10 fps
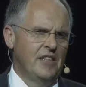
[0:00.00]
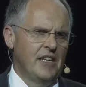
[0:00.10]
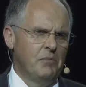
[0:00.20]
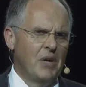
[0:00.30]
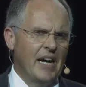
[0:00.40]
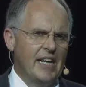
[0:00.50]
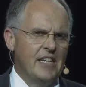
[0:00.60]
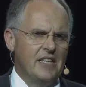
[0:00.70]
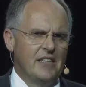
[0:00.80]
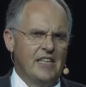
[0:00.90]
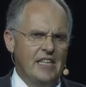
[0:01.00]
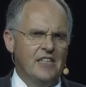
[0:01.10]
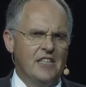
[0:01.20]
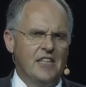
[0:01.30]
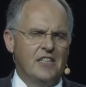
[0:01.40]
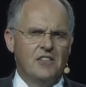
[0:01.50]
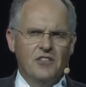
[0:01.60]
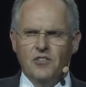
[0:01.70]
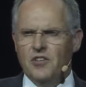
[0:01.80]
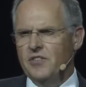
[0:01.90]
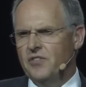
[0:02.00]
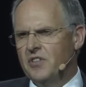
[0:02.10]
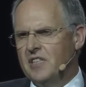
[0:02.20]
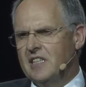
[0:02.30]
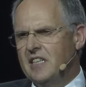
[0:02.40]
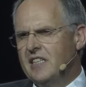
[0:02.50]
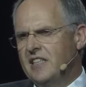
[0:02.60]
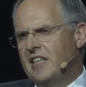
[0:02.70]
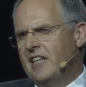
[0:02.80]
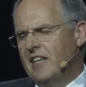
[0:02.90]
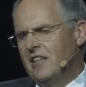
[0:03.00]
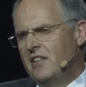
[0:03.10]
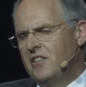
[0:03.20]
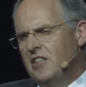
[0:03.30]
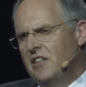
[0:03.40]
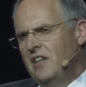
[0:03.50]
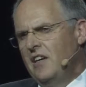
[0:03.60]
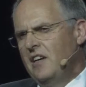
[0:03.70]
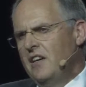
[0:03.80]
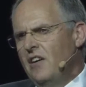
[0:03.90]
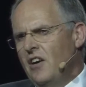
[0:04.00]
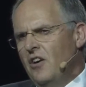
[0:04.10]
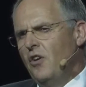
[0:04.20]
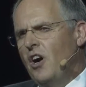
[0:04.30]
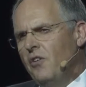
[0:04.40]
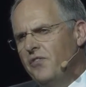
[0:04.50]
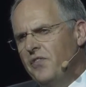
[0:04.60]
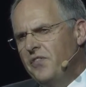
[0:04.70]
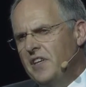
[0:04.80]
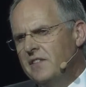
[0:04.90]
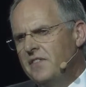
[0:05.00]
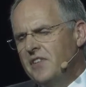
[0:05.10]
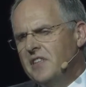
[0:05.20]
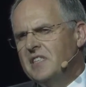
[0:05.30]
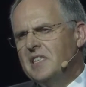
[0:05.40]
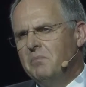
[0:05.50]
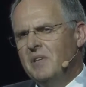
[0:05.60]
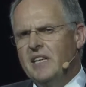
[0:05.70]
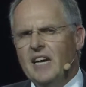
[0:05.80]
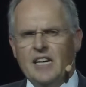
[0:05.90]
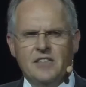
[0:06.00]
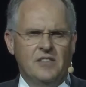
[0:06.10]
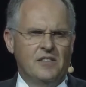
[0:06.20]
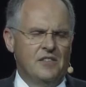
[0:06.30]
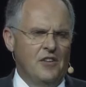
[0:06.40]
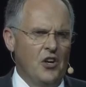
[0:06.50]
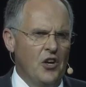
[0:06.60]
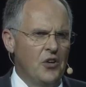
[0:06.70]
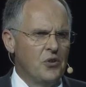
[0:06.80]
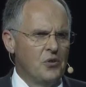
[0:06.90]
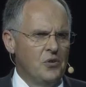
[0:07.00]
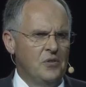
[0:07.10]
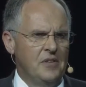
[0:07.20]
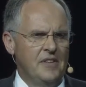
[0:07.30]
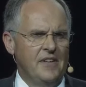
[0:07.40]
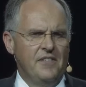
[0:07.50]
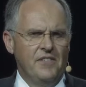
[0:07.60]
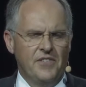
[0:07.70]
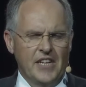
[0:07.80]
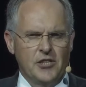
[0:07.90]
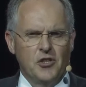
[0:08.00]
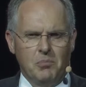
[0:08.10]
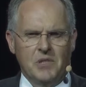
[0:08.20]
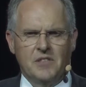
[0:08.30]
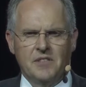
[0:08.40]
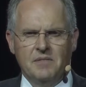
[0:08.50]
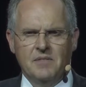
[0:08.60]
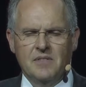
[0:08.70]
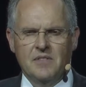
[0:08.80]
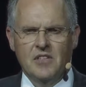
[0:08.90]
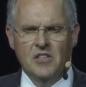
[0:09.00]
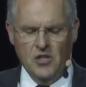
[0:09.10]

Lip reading: 2010, in the field of internet trade and e-commerce, sales have risen to 44 billion euros. It has